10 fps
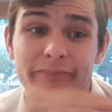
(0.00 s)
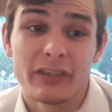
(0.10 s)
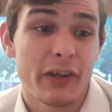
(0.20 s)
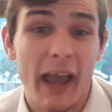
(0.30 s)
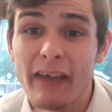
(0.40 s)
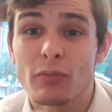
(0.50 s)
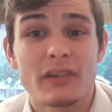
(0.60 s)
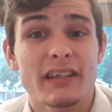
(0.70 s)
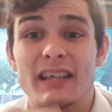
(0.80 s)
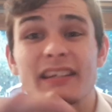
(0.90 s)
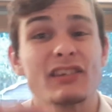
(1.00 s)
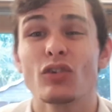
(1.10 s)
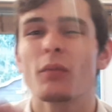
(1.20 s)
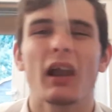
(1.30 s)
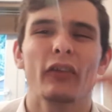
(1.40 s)
yeah, everyone says it.
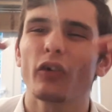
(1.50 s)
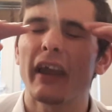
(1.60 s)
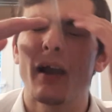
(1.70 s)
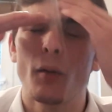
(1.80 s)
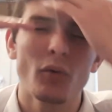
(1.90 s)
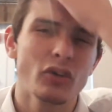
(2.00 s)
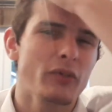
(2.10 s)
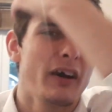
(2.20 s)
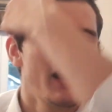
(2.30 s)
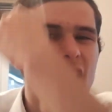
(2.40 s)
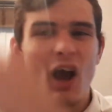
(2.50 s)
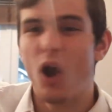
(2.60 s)
No, I don't care how old you are.